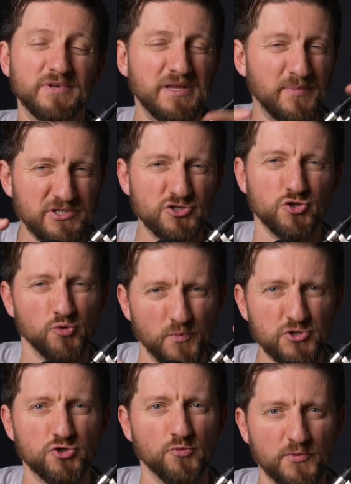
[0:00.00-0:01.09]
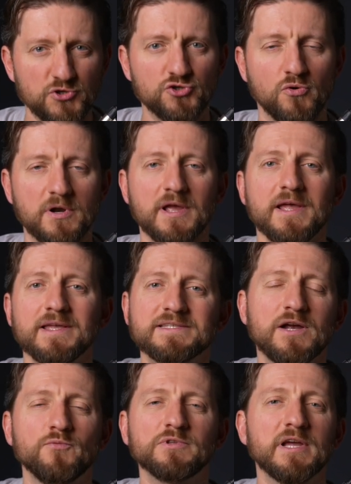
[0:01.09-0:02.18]
Keep it super, super short. It's
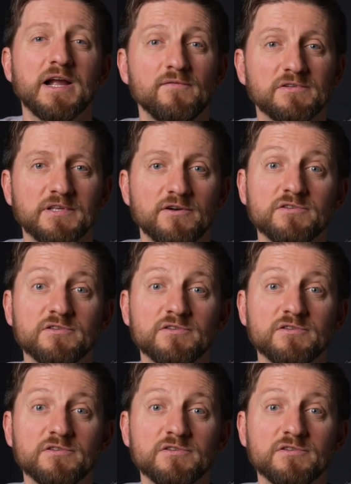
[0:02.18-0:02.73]
not really a cover letter.